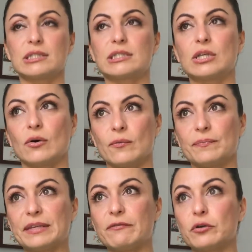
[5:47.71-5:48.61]
So
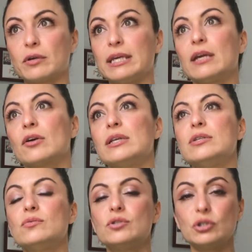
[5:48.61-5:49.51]
if you're here and
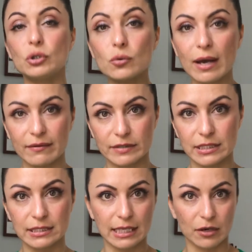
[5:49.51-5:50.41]
you do have a
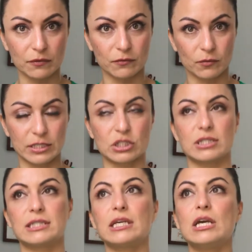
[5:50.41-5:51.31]
desire for
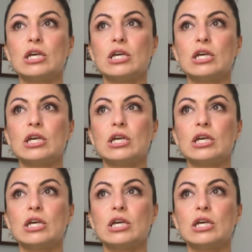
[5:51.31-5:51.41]
riches,